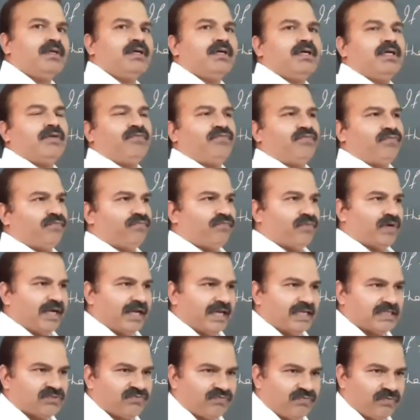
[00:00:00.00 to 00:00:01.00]
If one
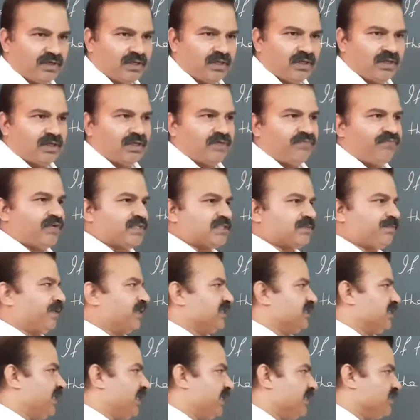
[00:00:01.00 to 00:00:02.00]
has first
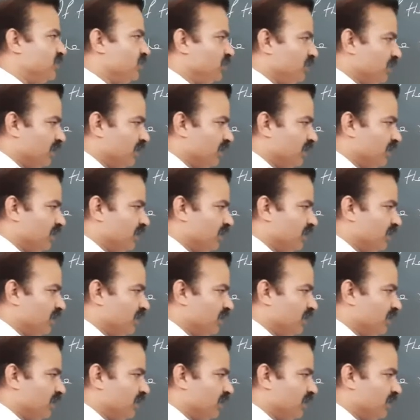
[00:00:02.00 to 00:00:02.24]
person has